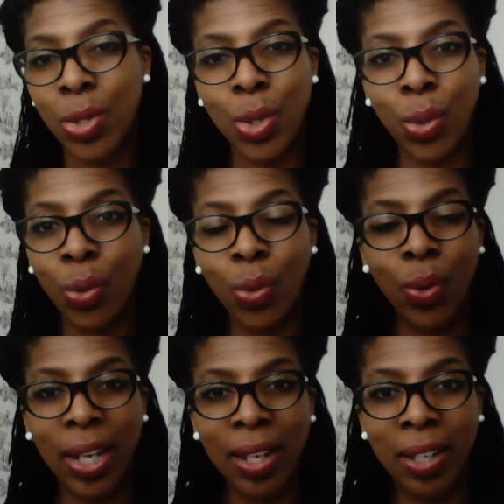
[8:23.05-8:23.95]

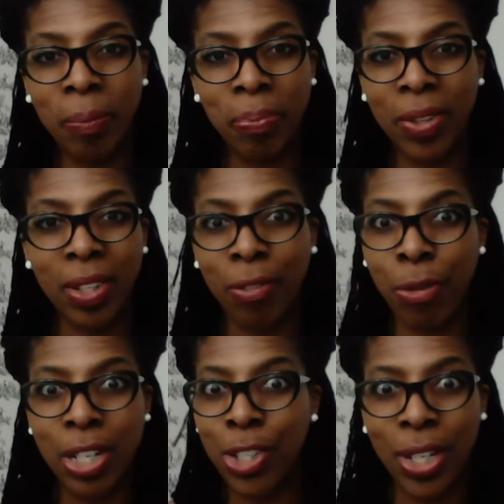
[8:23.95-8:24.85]
to the
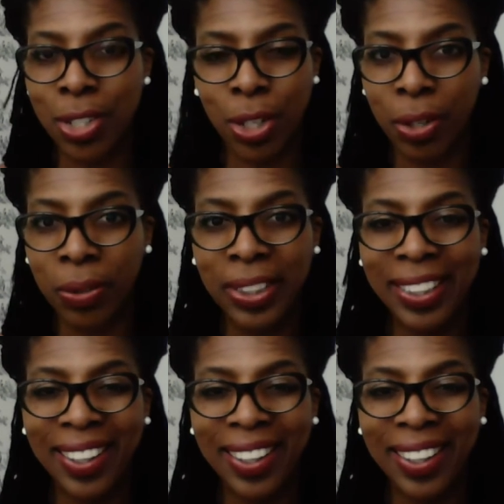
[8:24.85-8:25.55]
French chateau.